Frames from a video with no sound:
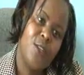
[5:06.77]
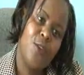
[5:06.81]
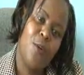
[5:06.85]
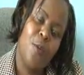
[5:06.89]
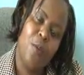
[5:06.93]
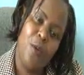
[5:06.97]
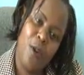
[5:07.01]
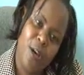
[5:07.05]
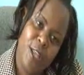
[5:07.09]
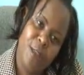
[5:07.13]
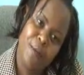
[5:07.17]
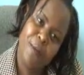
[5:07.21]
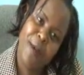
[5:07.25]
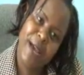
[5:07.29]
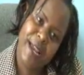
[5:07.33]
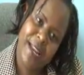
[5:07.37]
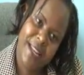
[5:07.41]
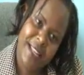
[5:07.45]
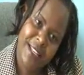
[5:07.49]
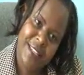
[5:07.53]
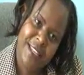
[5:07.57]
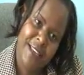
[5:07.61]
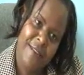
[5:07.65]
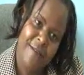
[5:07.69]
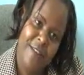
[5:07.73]
So both
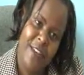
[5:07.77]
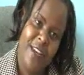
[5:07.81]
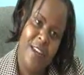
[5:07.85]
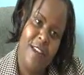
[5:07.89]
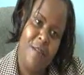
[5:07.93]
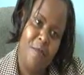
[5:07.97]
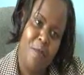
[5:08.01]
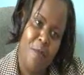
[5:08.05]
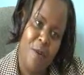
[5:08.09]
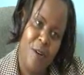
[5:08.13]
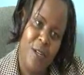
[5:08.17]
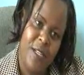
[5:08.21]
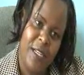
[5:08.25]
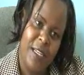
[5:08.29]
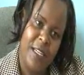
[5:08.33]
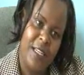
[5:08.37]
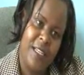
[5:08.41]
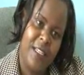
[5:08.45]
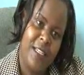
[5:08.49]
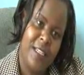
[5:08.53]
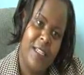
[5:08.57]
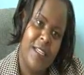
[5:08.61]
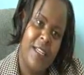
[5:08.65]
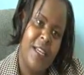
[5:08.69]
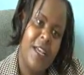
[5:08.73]
parents are very
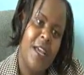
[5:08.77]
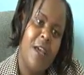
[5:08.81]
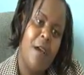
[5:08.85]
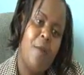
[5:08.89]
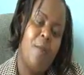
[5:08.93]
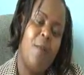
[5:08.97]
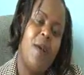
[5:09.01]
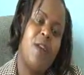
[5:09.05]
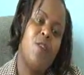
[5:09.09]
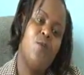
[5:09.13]
important. Mm-hmm.